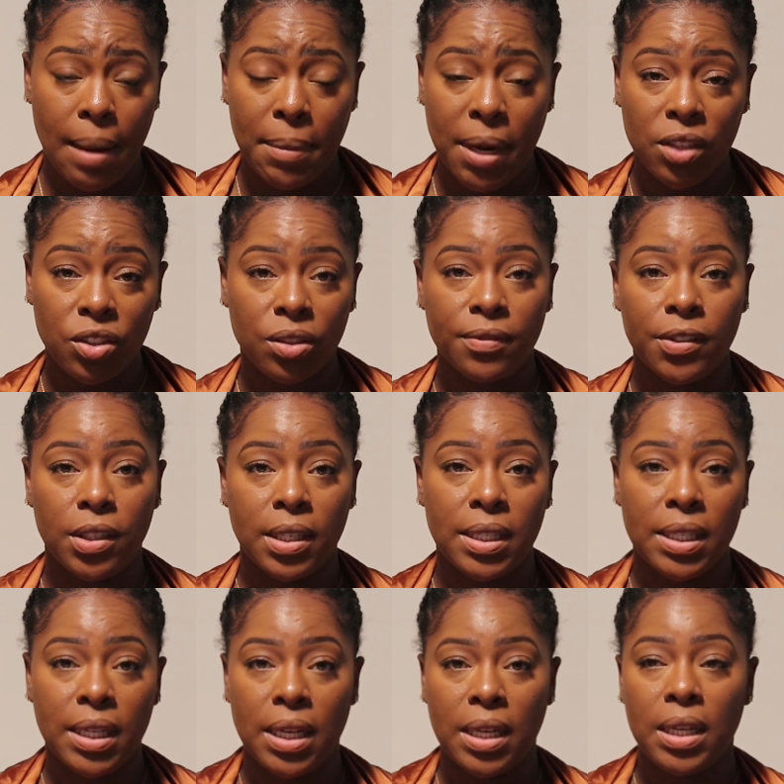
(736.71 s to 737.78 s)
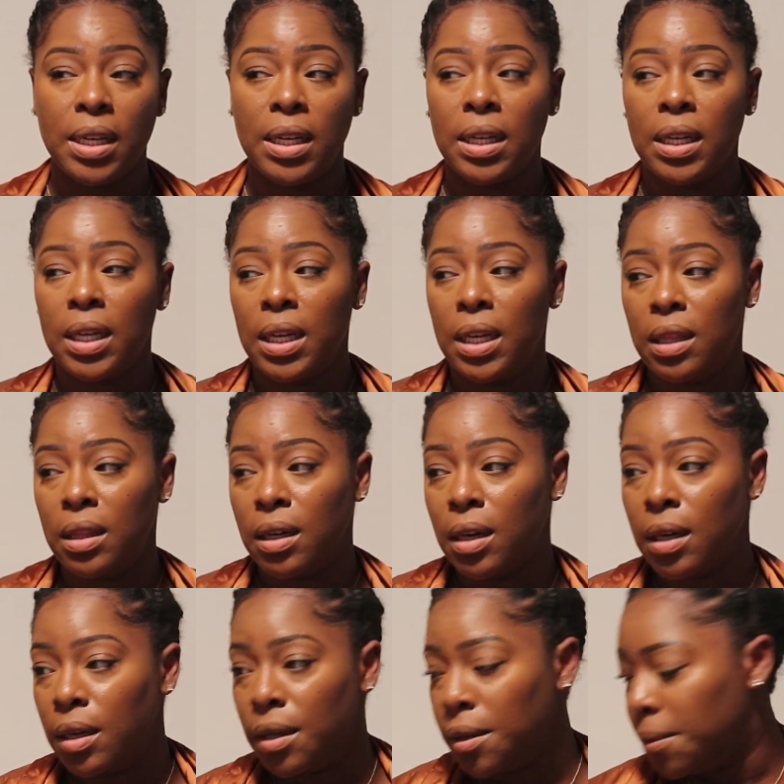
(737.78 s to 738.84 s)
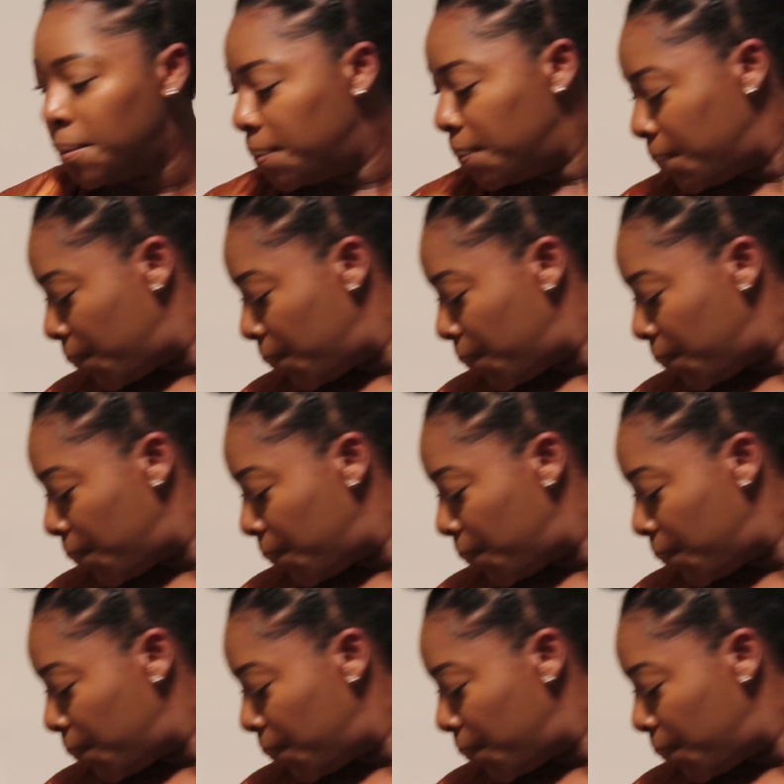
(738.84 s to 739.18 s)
I'm not sure if you can see it in the